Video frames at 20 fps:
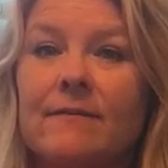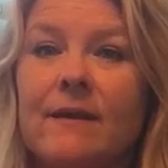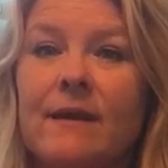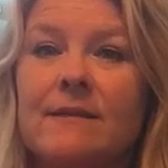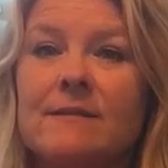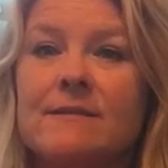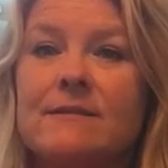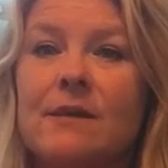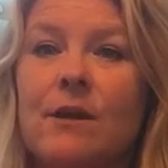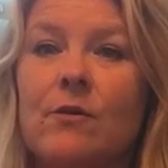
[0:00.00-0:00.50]

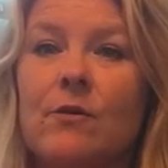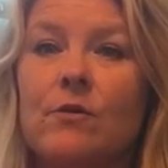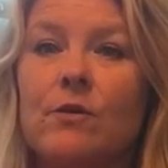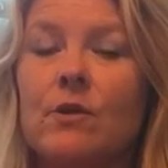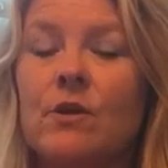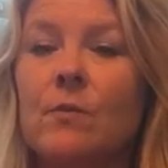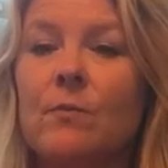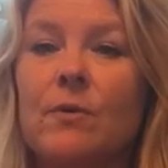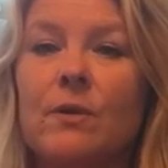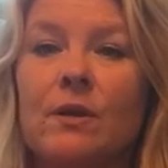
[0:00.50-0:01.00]
And so you
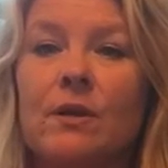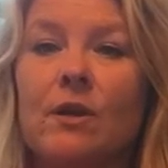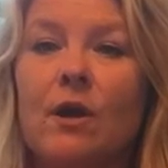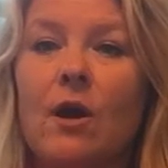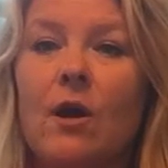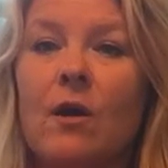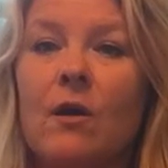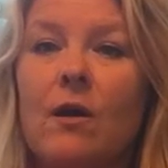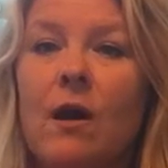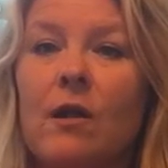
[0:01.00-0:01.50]
can put
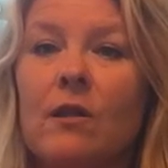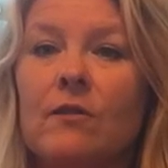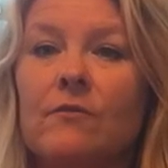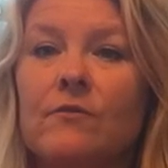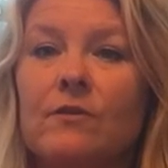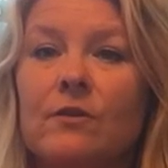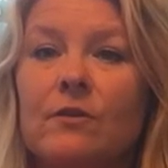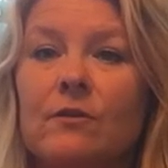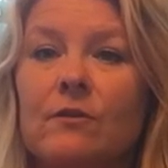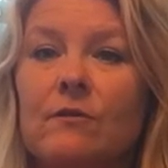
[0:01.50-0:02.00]
all
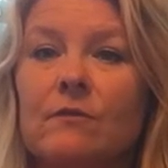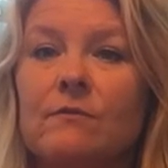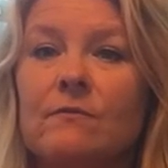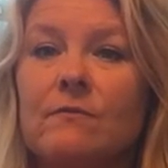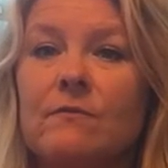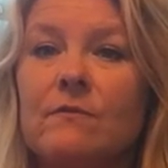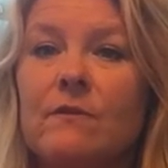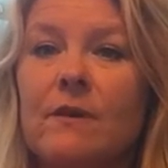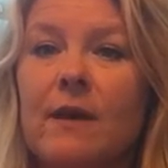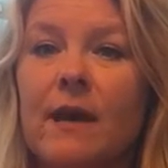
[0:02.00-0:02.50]
of your
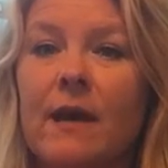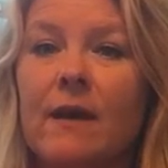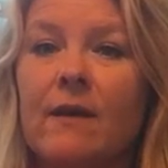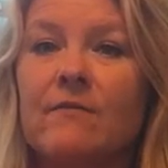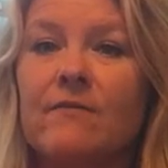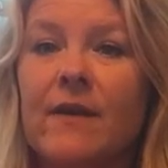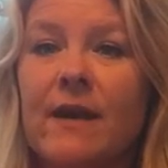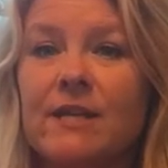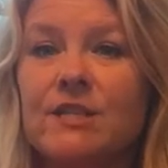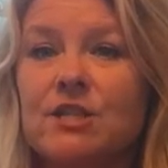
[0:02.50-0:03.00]

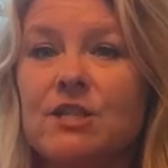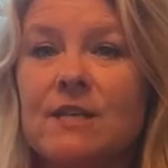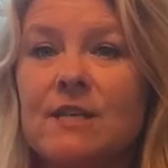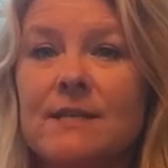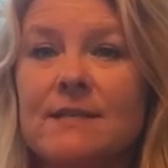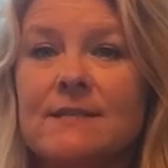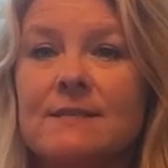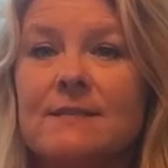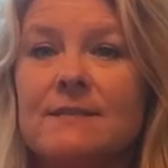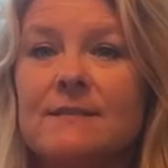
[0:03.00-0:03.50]

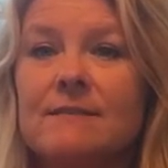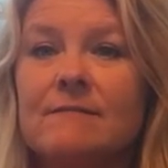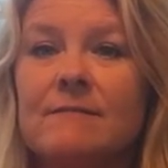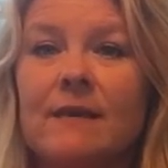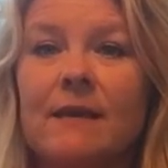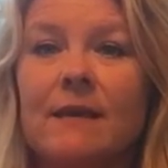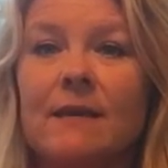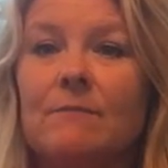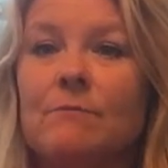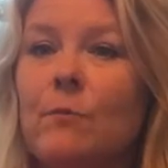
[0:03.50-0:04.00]
veggies
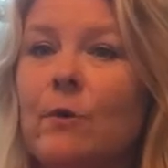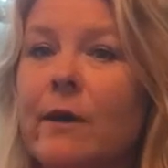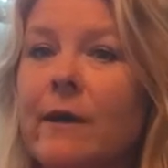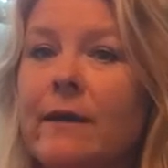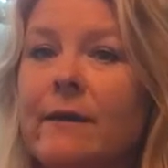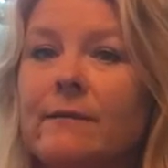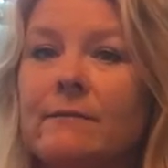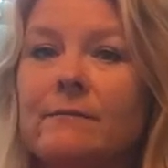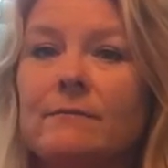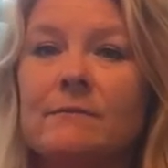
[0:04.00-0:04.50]
in
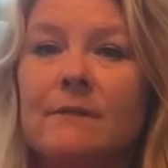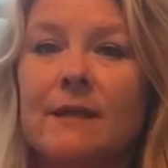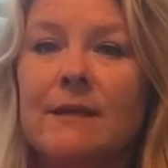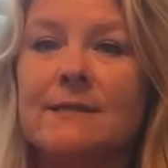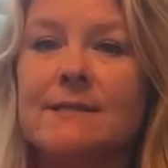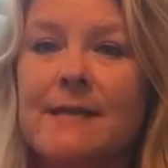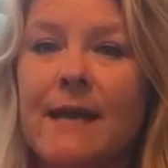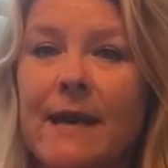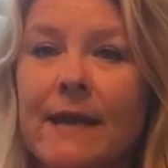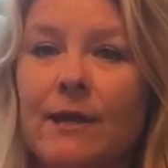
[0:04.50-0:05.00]
one
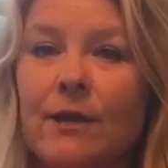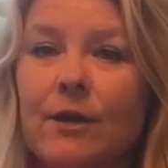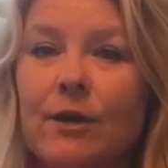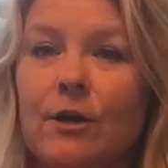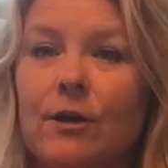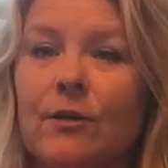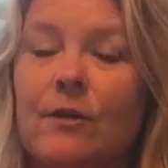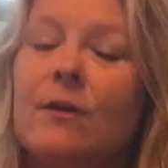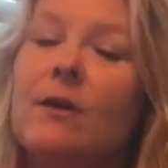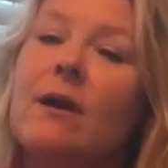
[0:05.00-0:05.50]

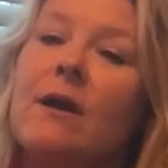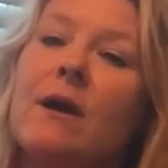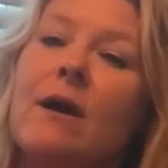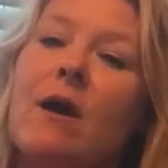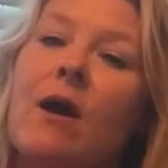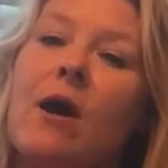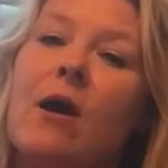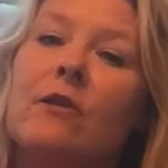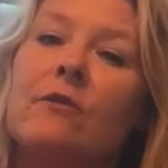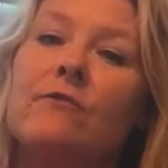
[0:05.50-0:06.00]
container,
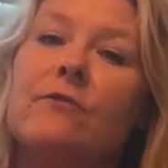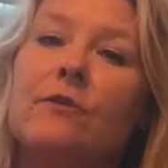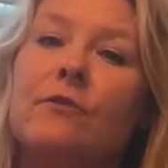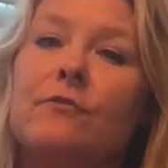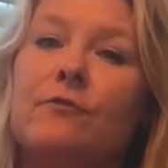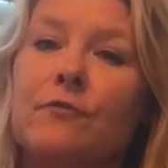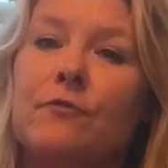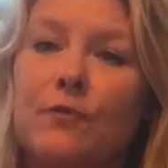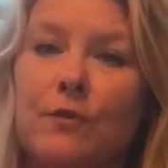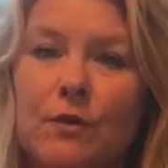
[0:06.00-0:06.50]
all of your
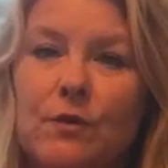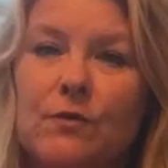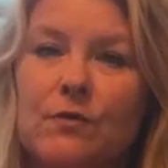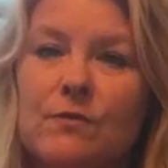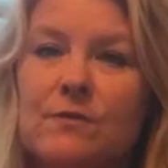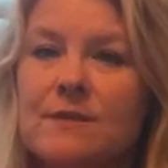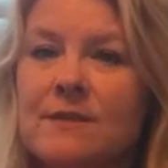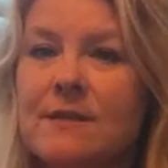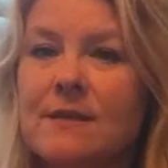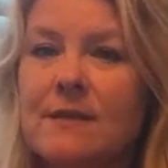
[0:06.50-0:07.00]

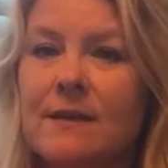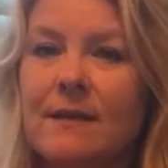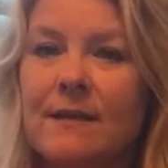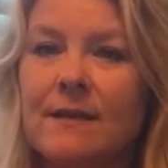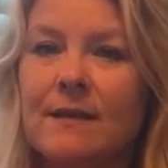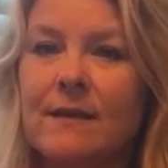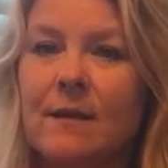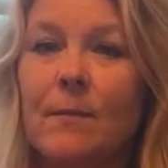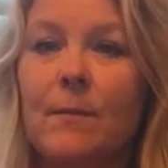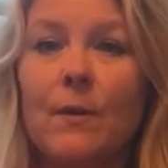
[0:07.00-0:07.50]
fruit
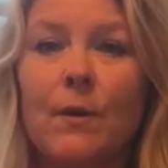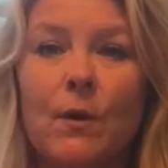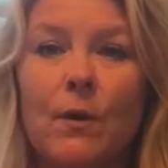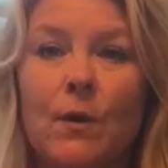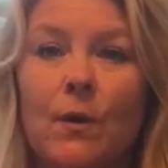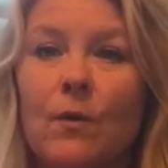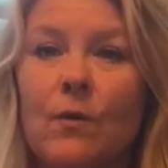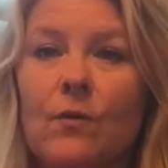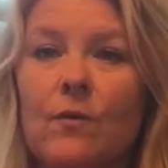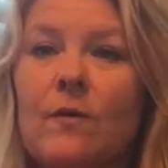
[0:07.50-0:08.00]
in a
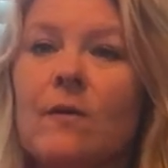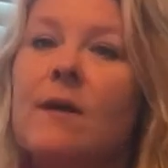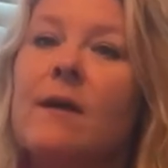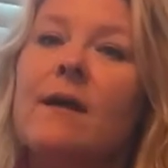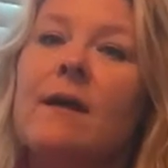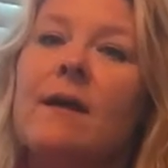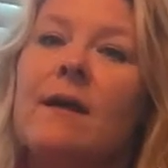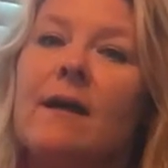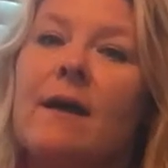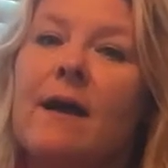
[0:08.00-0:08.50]
bowl,
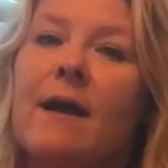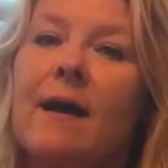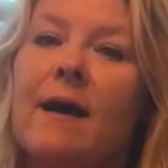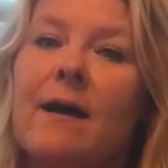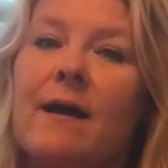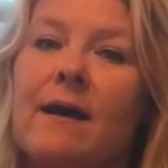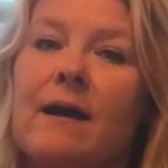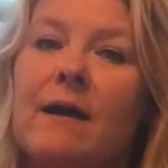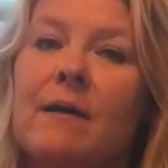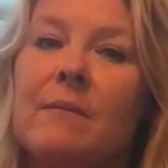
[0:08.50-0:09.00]

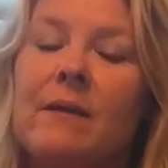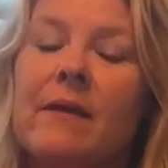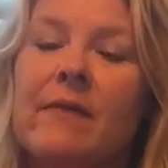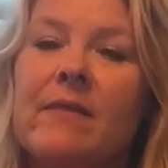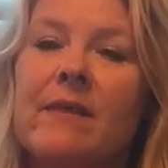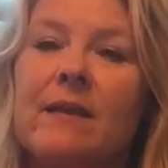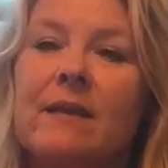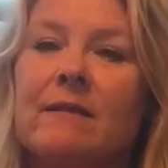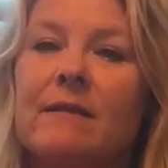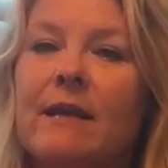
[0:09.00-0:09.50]
and
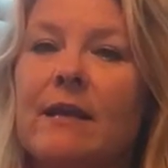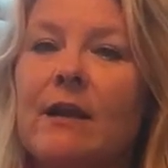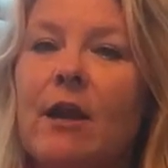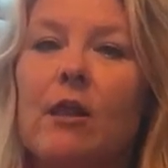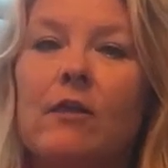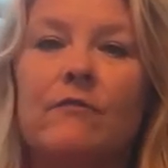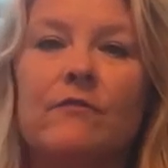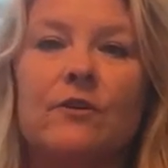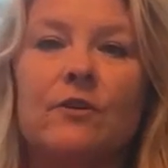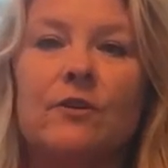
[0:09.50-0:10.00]
then get
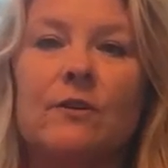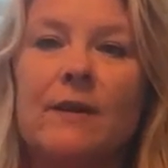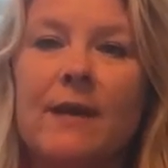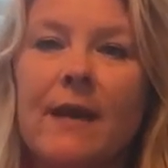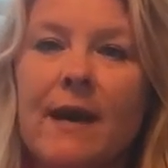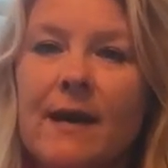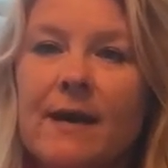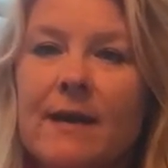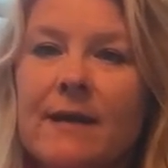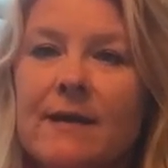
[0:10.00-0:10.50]
all of your
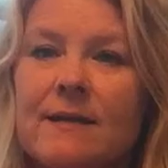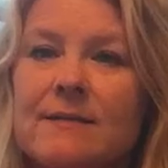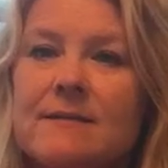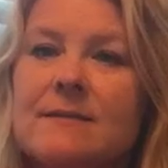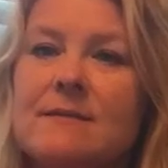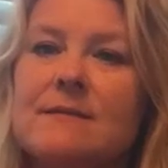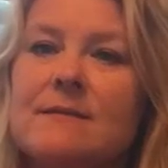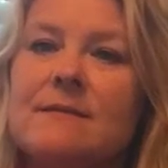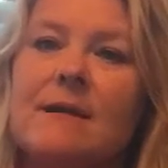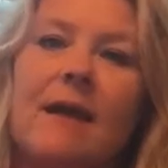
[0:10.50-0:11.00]

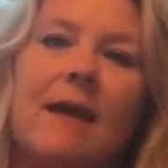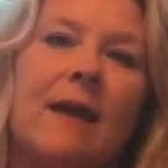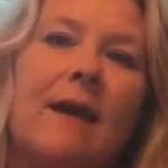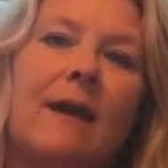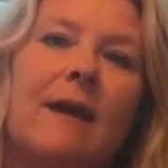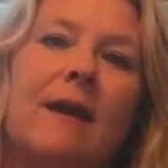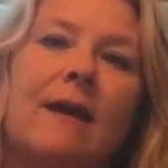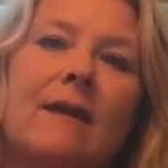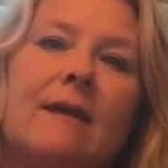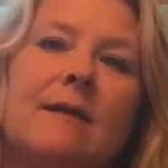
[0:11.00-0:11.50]
nuts
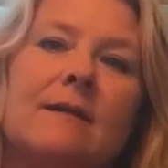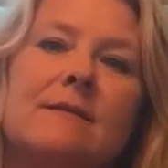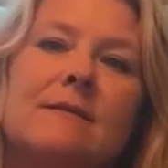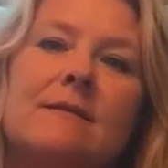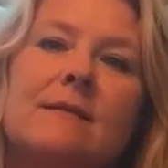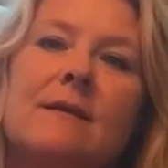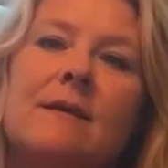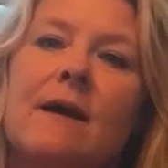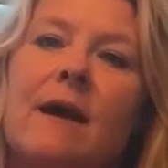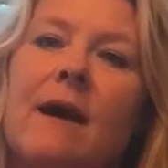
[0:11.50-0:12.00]
and